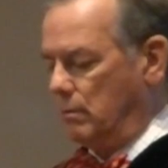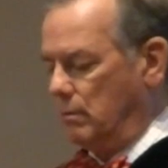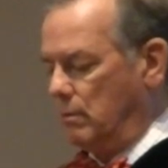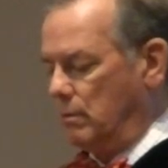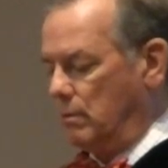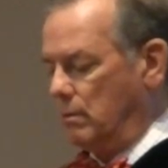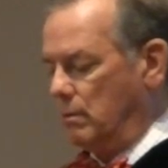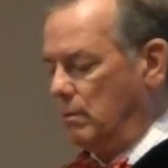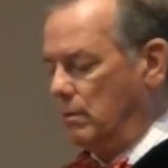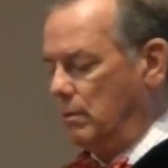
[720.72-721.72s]

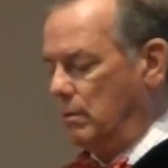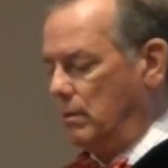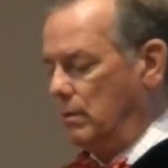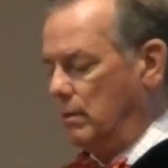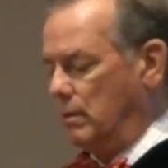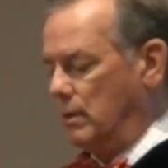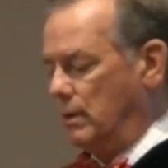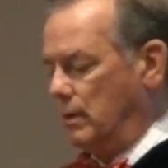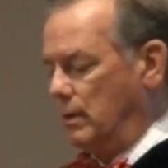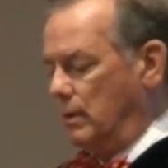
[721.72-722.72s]

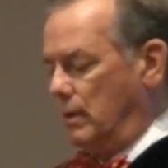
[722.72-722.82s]
Nothing is said.